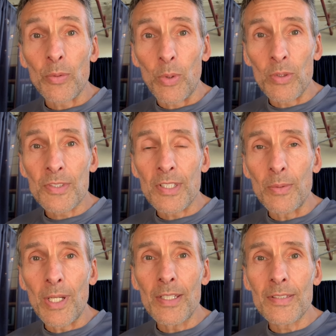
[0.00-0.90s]
roller ski
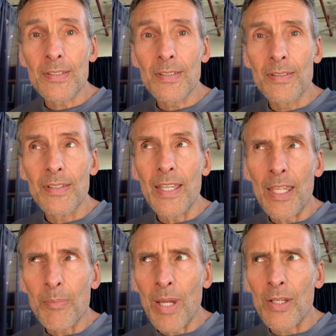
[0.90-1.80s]
race,
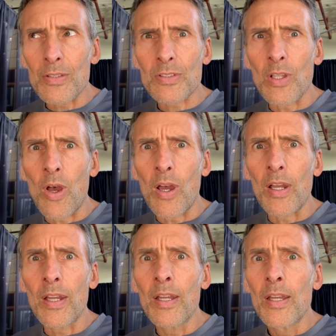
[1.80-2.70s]
eight miles
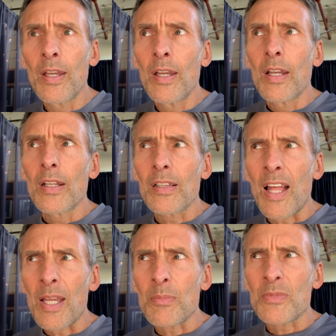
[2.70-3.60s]
long,
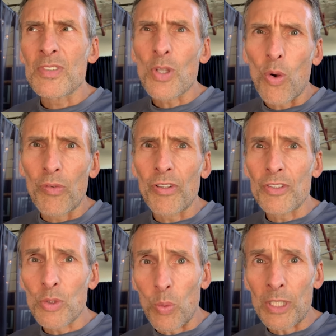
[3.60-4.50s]
climbs over
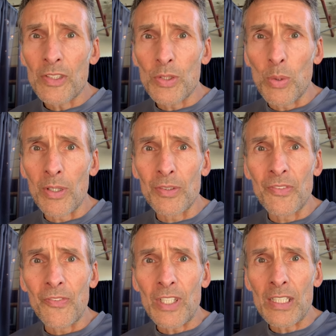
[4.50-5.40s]
2,200
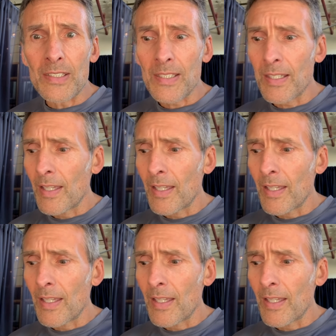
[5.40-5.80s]
feet,